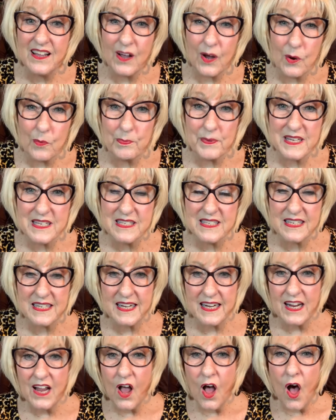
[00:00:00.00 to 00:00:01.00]

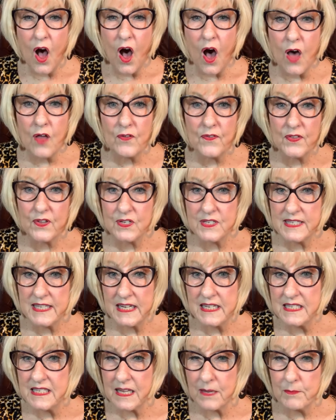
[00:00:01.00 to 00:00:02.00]
obesity, all of those
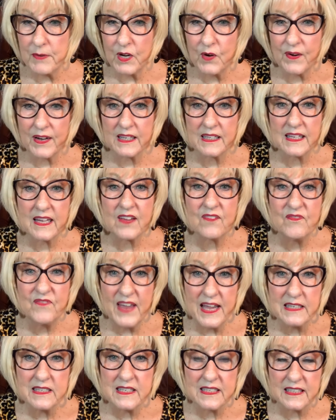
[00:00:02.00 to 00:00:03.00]
things can be greatly
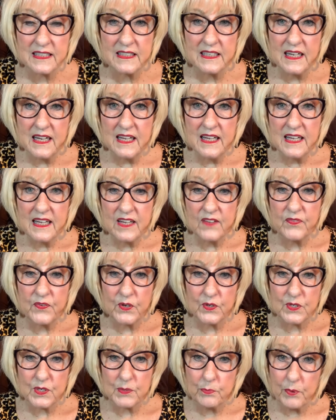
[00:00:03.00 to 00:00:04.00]
affected if
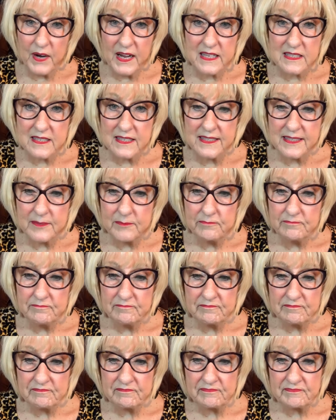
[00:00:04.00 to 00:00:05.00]
you're depressed.
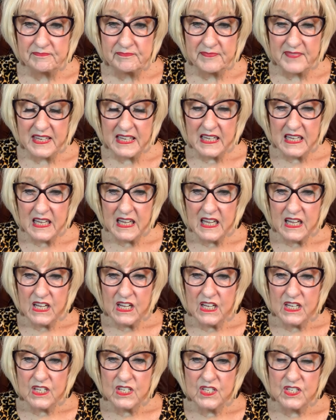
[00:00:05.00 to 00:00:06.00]

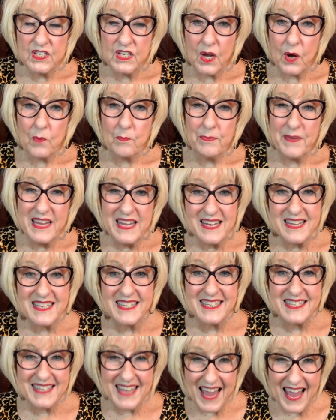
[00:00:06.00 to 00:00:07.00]
So being
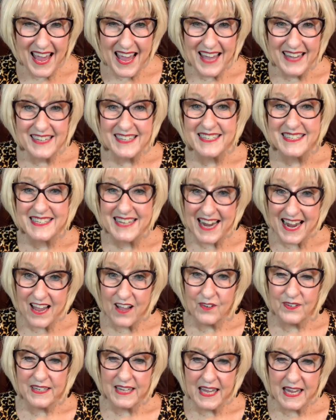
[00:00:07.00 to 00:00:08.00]
sad and
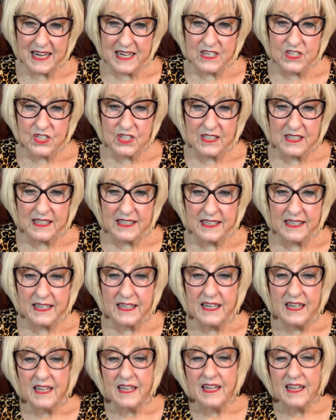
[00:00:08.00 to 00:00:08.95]
down occasionally,